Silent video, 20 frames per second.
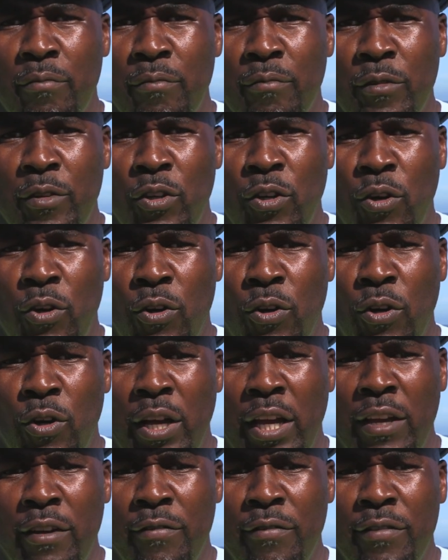your
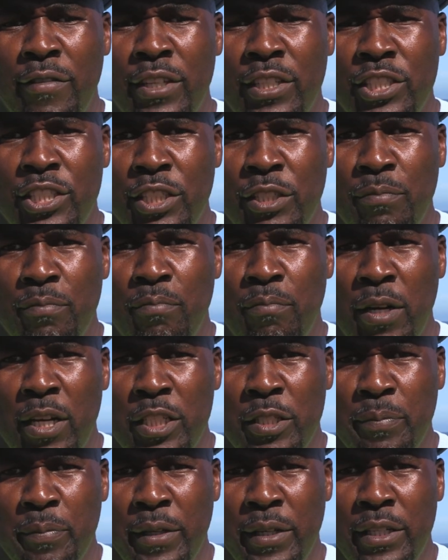every ship
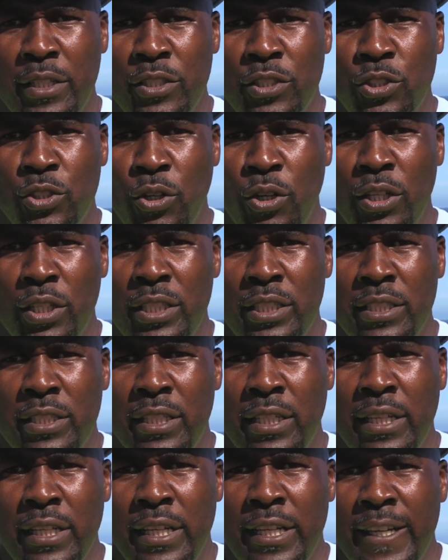must be insured
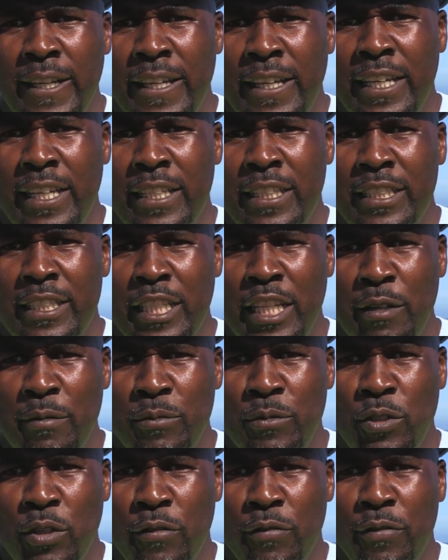in
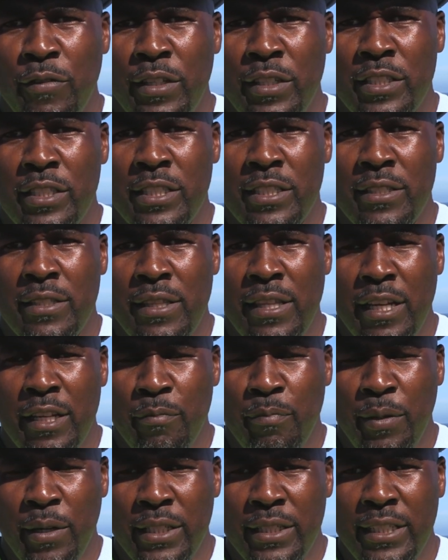terms of its
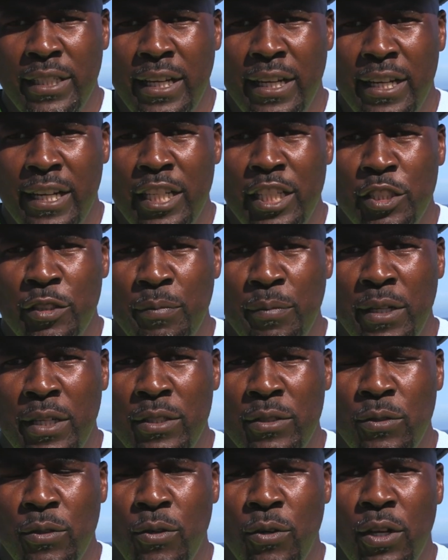third-party
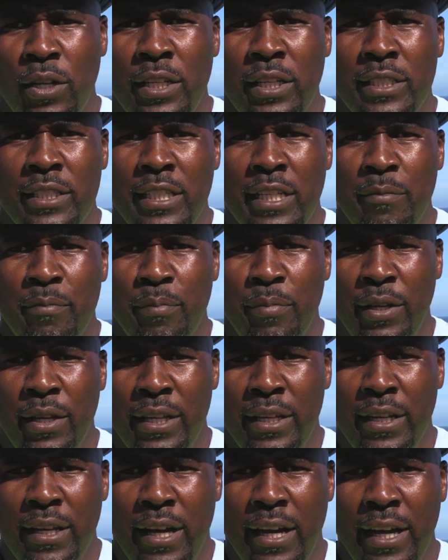arrangements. We call it a
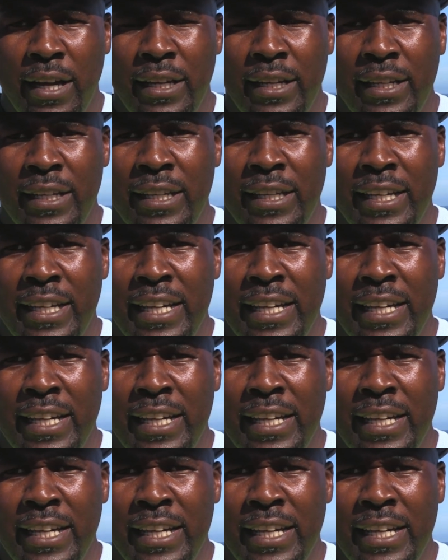P&I.